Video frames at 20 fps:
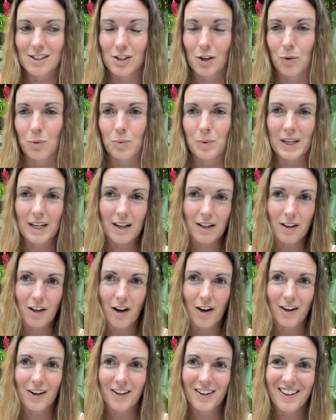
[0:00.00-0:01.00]
so
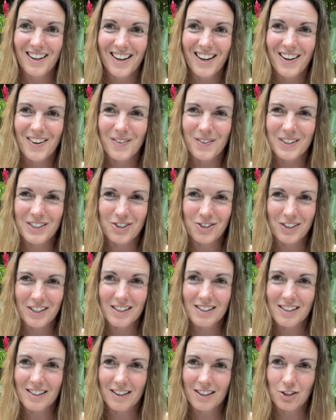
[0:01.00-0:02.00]
week-long
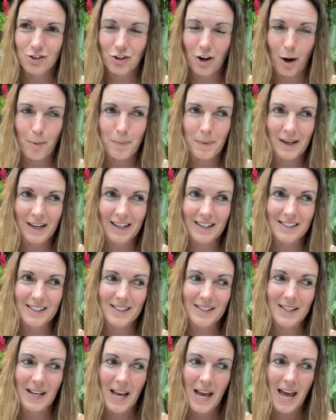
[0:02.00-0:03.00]
retreats in the
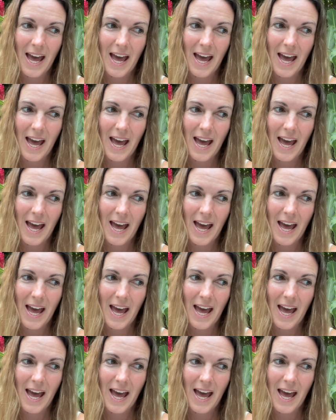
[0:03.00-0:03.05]
tropics.